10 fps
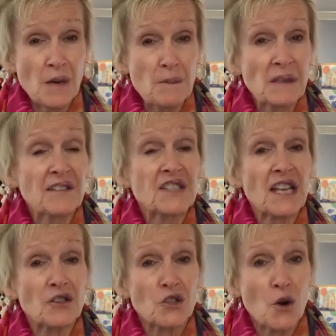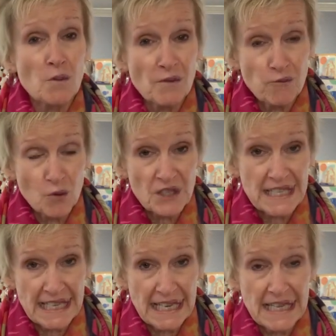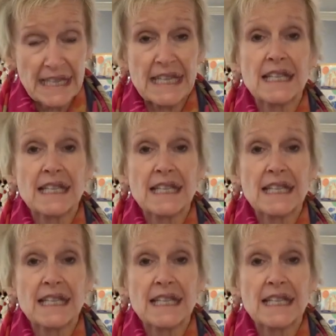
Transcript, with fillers: I believe it's October 14th.